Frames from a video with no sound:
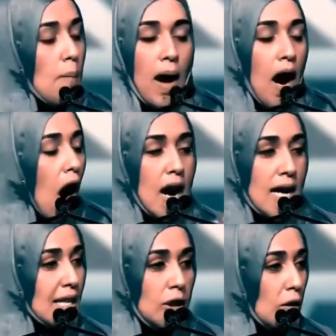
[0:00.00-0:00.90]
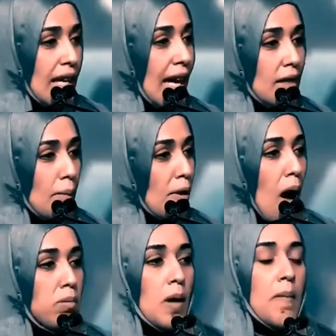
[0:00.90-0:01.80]
My heart isn't looking at the
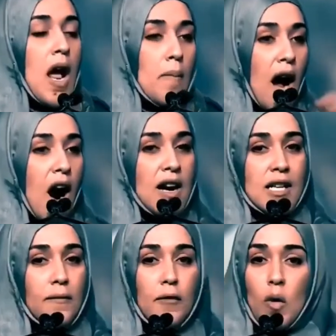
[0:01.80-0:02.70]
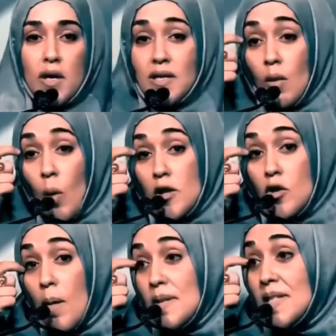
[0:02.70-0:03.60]
problem. My heart isn't focused on what
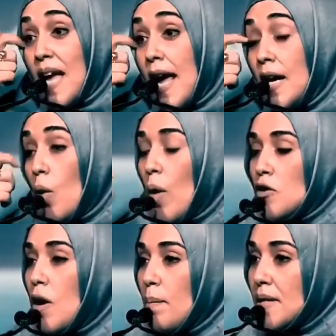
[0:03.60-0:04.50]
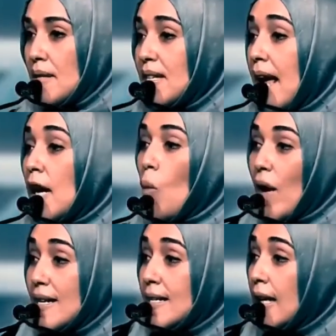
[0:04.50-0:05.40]
Trump is saying or what Trump isn't saying or
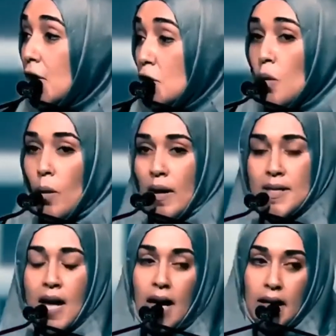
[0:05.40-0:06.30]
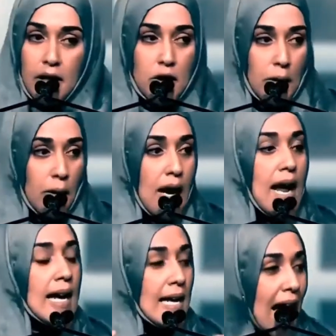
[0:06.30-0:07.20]
what he's going to do or what he's not going to do.
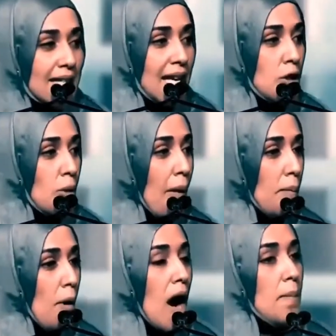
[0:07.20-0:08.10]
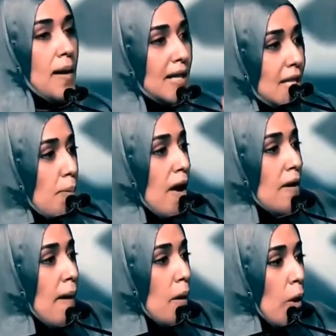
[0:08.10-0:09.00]
Yes, I do my part because it's part
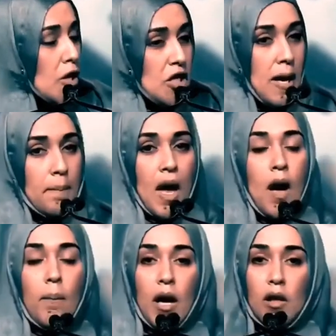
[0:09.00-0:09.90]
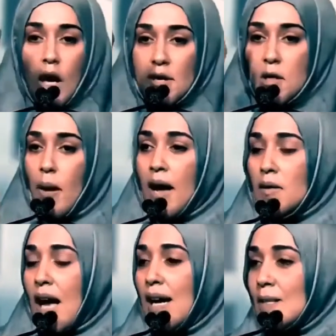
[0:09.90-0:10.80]
of my worship. But Allah subhanahu wa
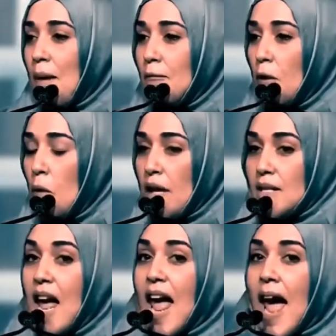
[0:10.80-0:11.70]
ta'ala is my focus.